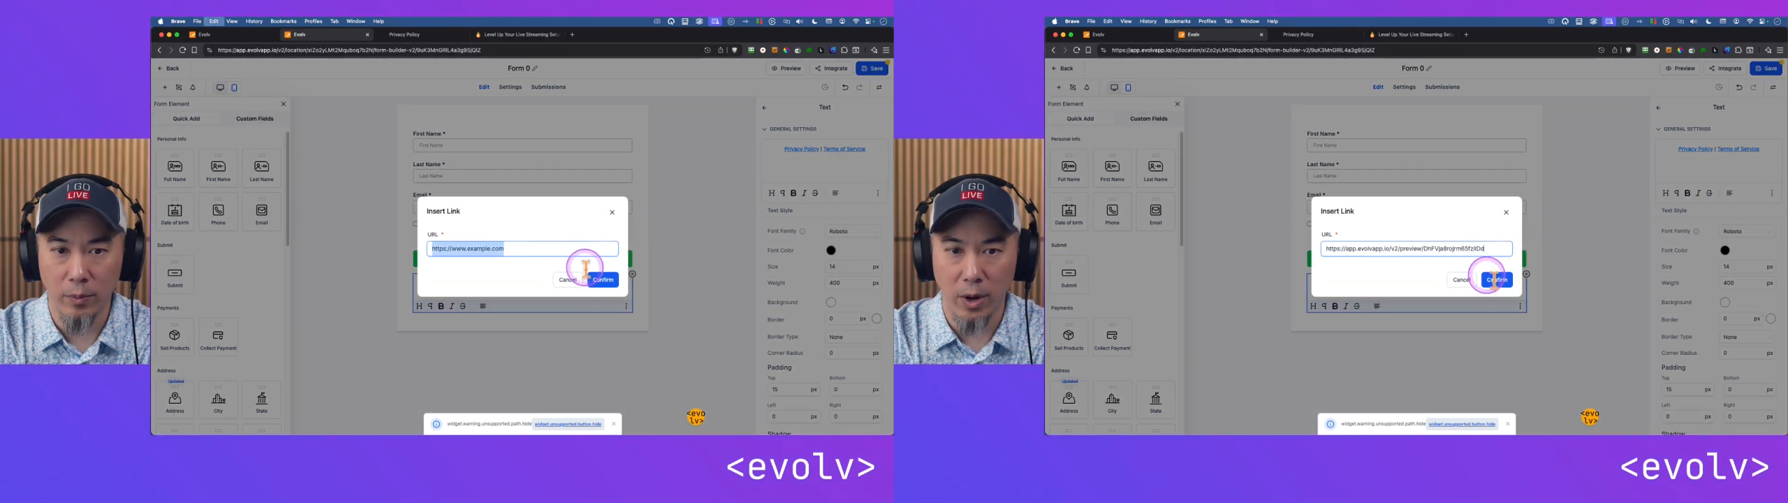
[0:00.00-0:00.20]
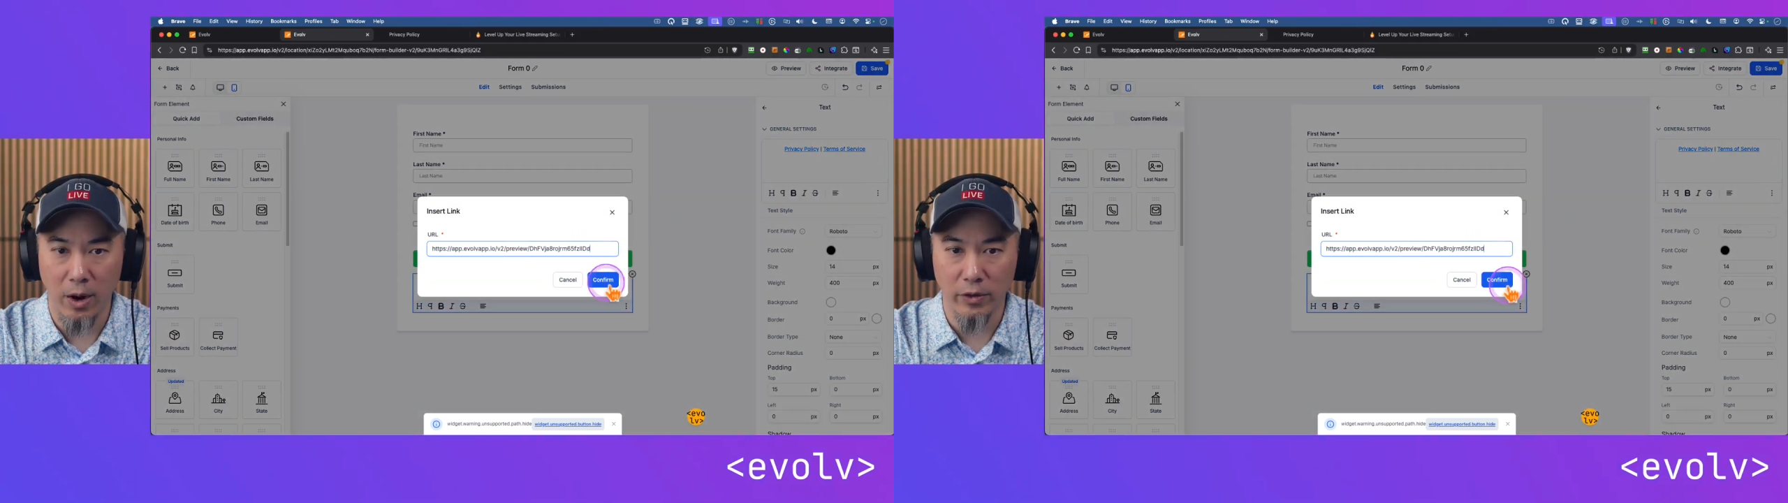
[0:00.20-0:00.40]

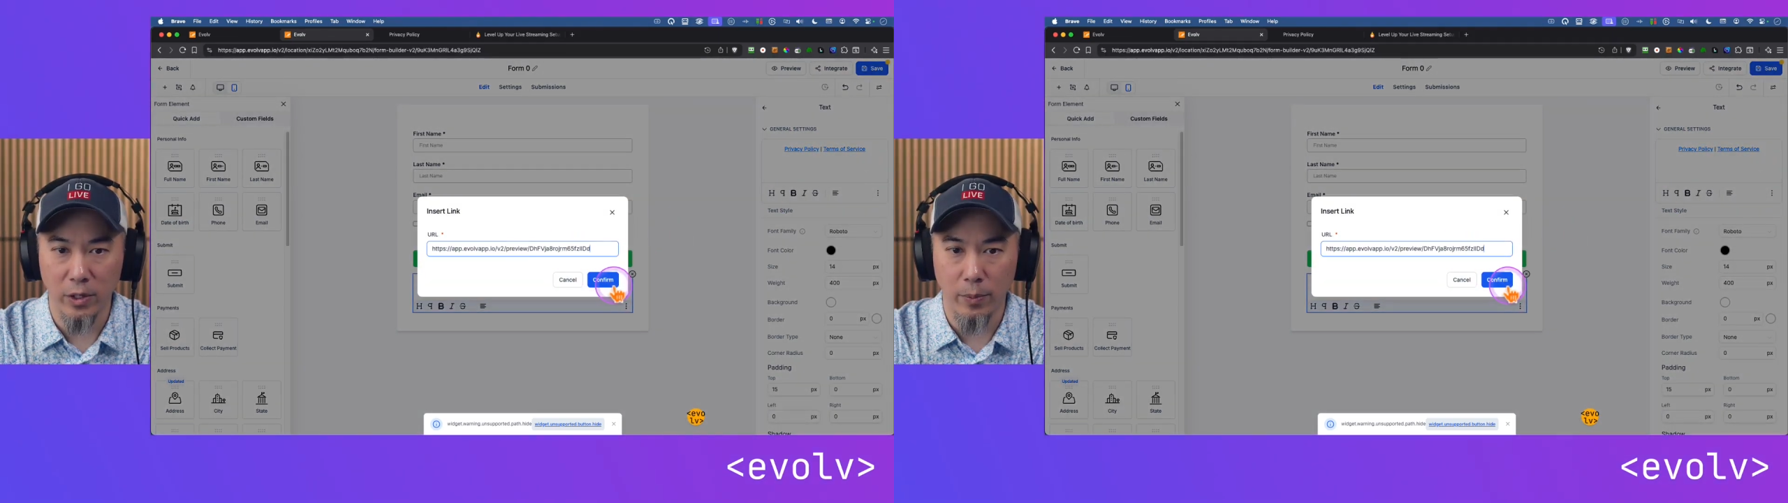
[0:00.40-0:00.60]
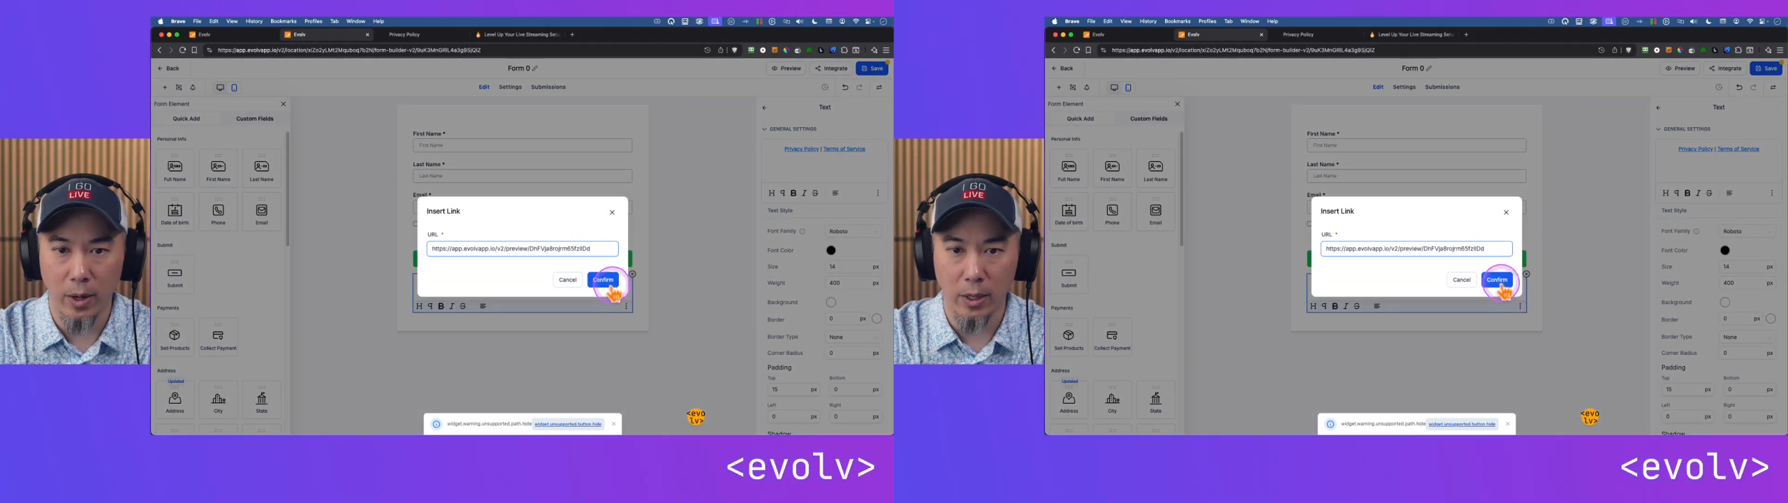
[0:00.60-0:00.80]

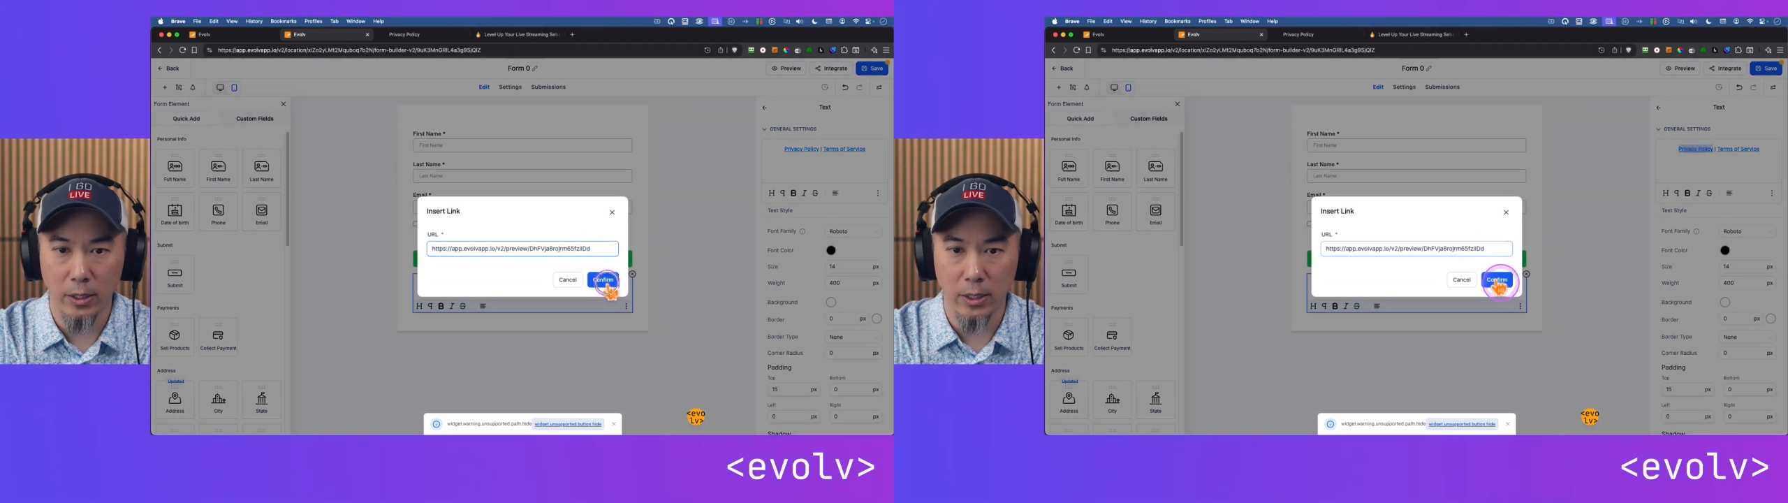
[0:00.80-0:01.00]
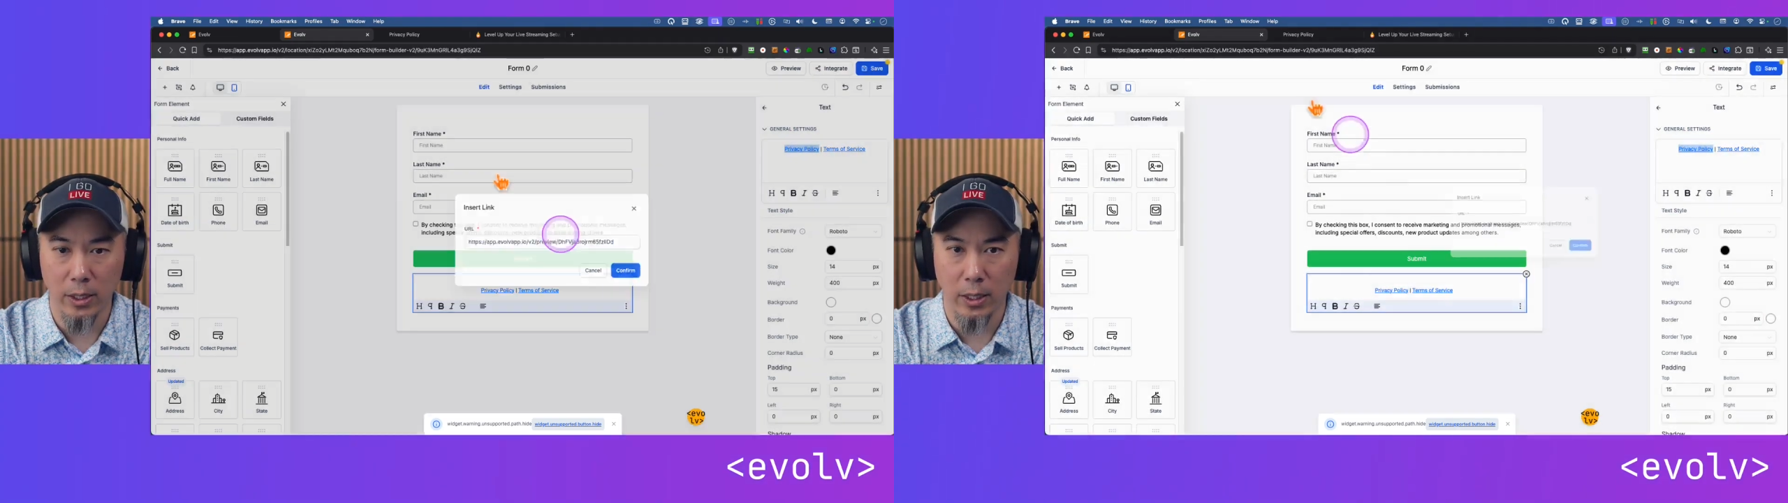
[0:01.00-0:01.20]
Privacy
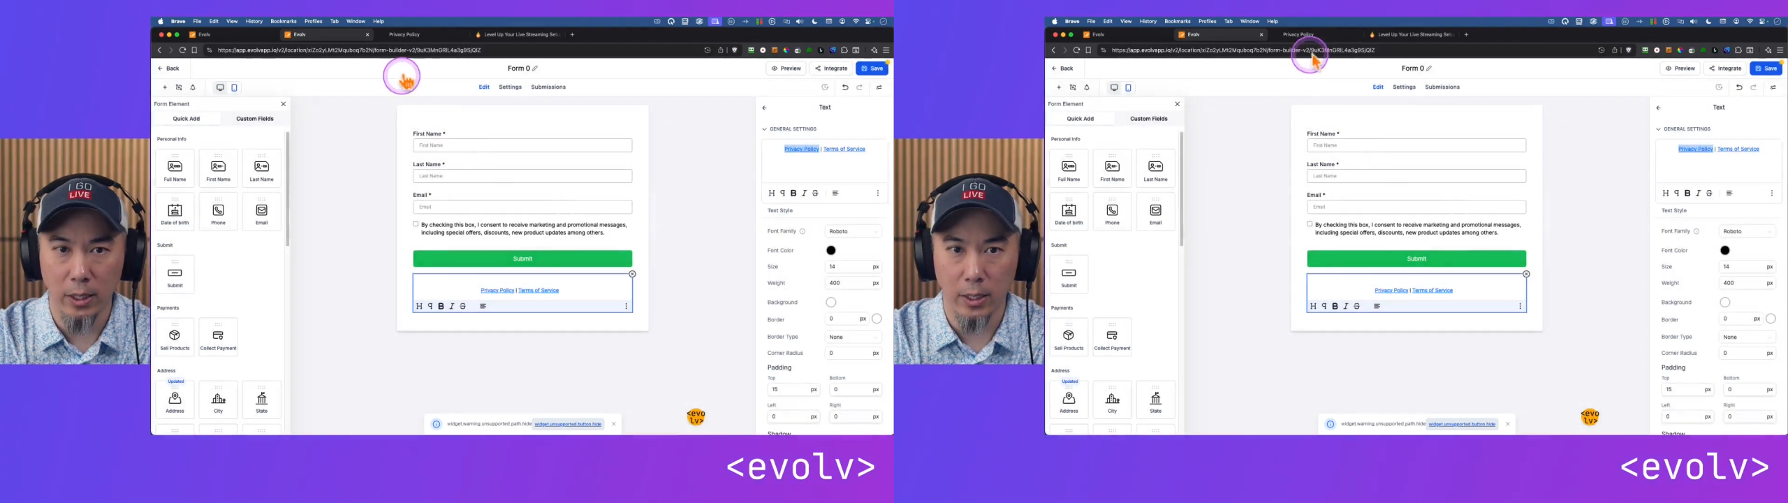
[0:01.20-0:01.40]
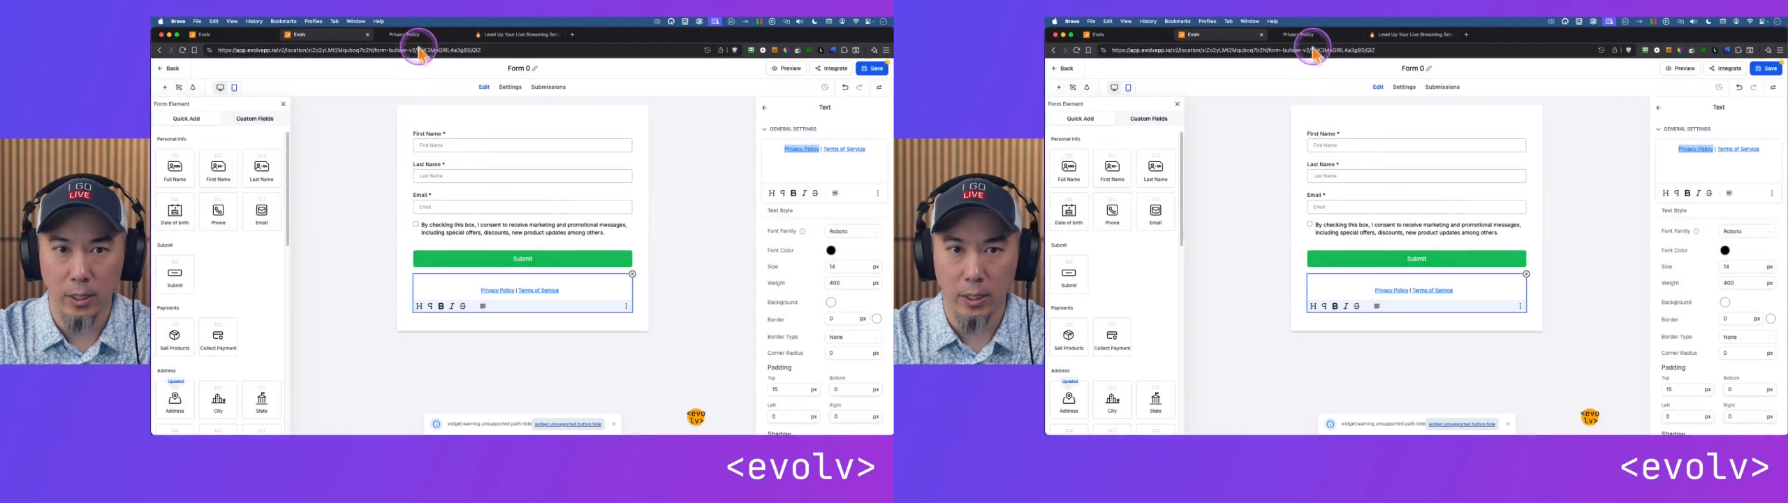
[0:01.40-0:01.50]
policy.